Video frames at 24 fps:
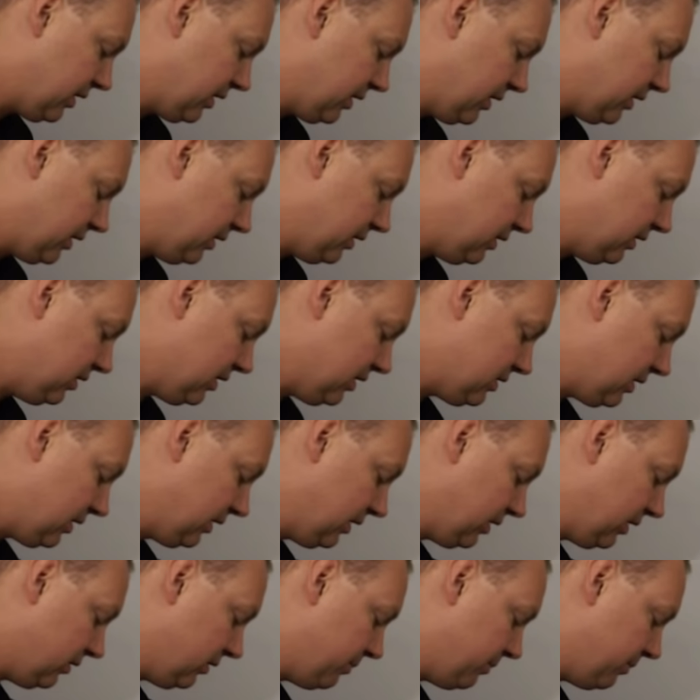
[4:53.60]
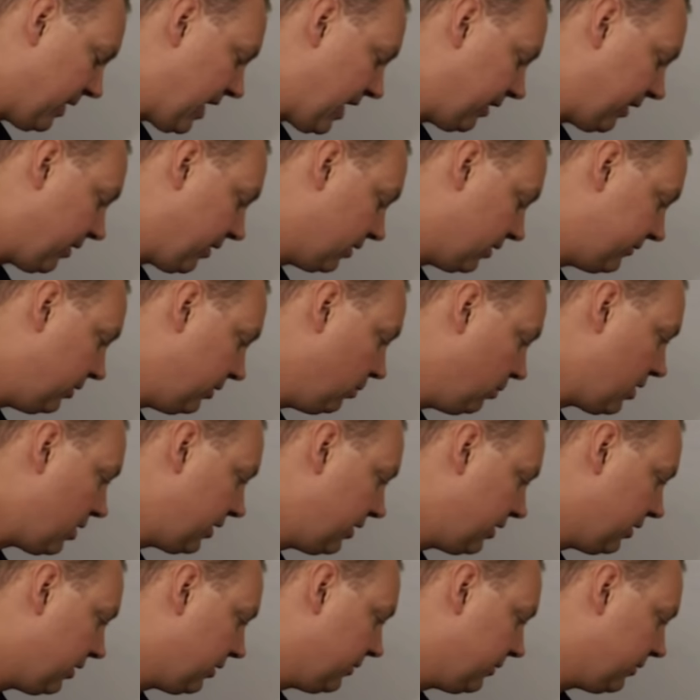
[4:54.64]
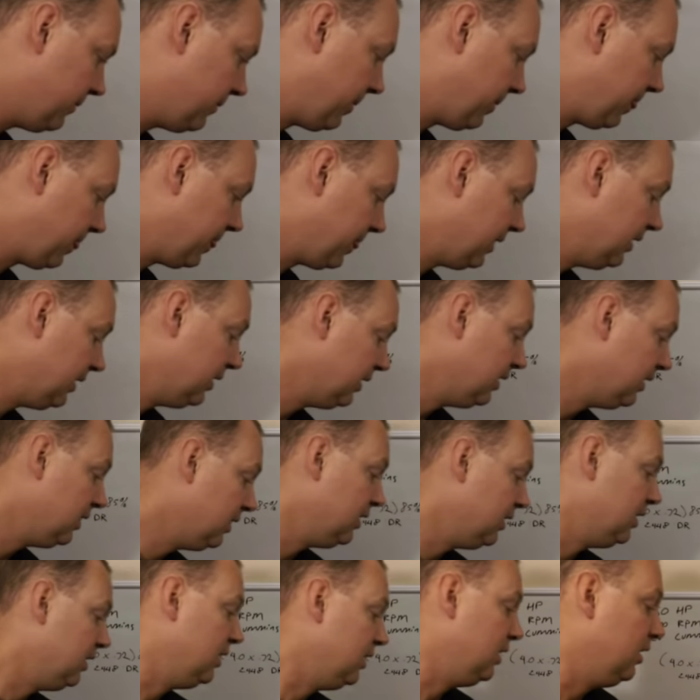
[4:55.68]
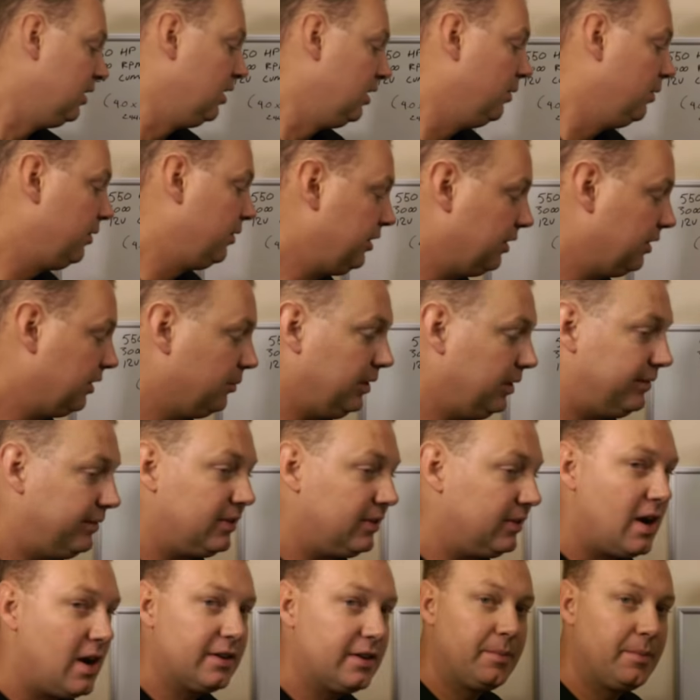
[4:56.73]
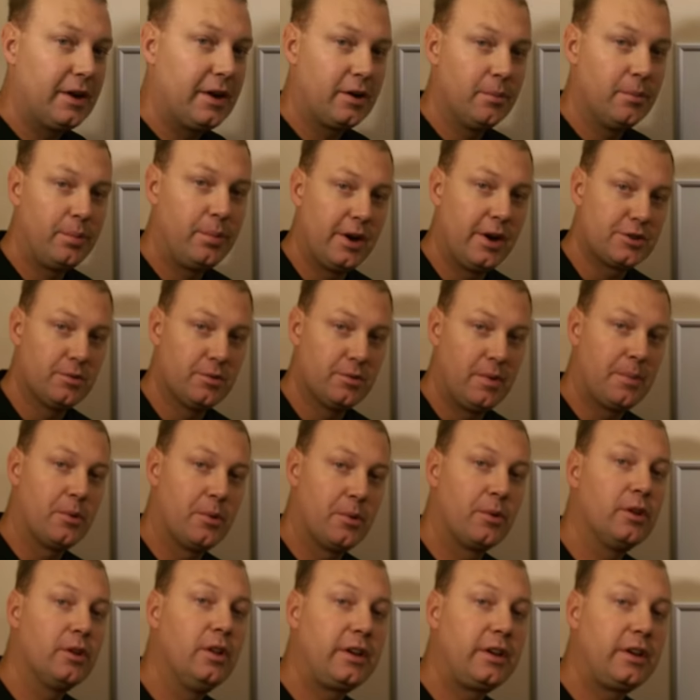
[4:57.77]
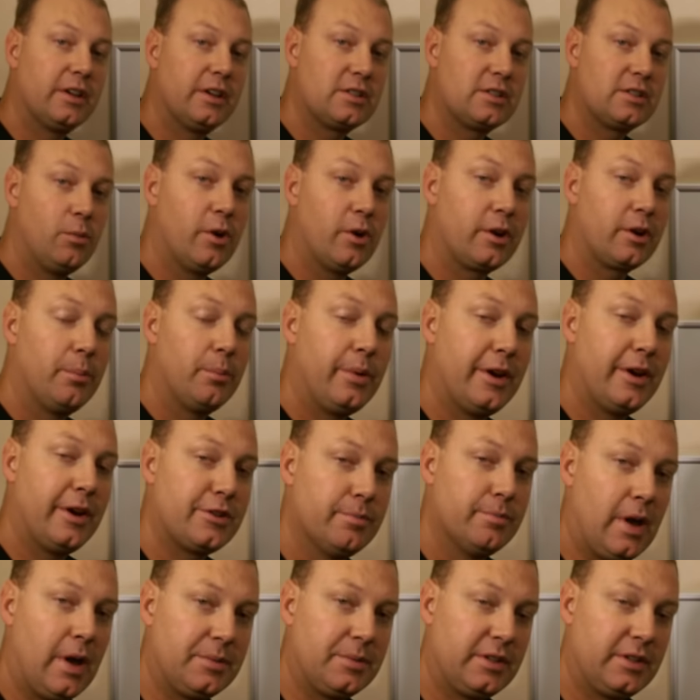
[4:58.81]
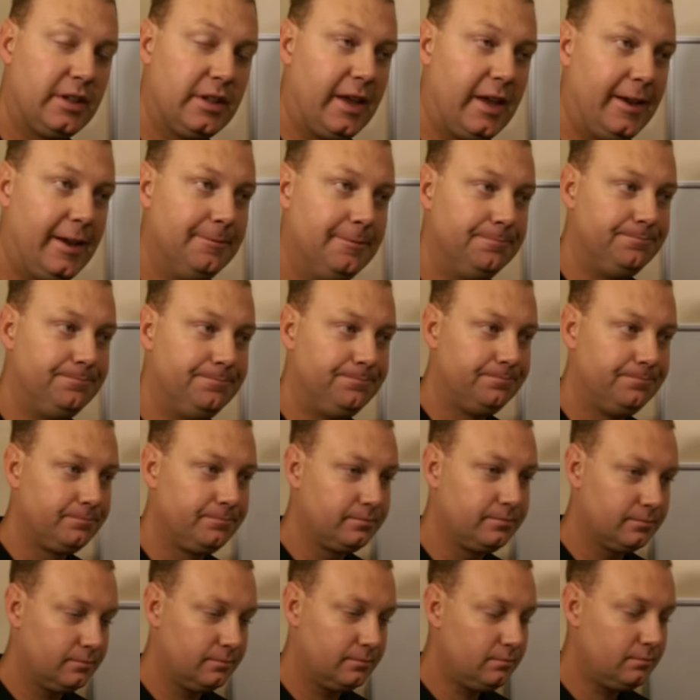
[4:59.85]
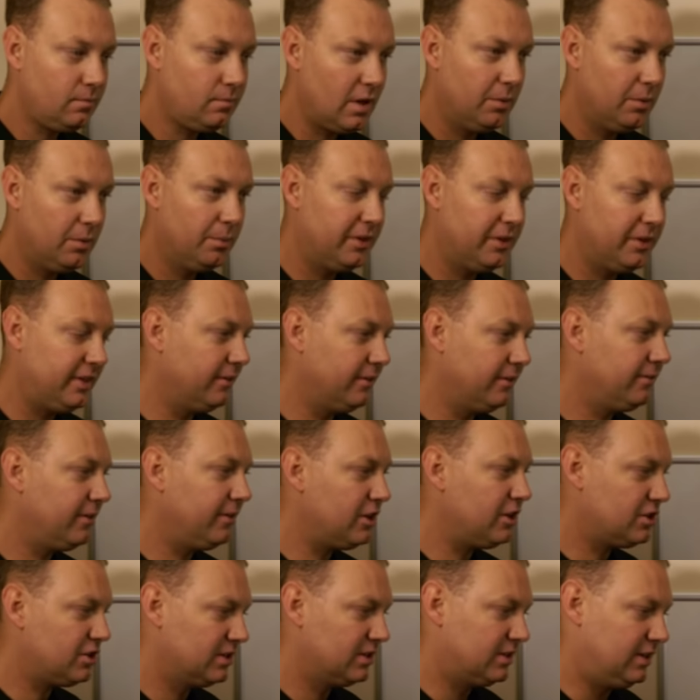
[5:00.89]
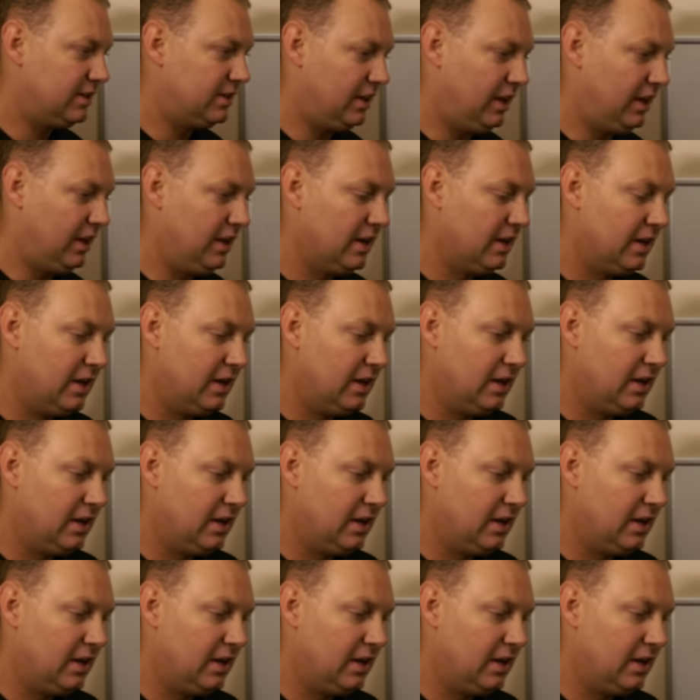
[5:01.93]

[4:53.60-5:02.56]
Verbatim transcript: The, just a little background. If you want to know when you, we've talked about compressor map, and we're going to look at some more compressor maps today. But the efficiency,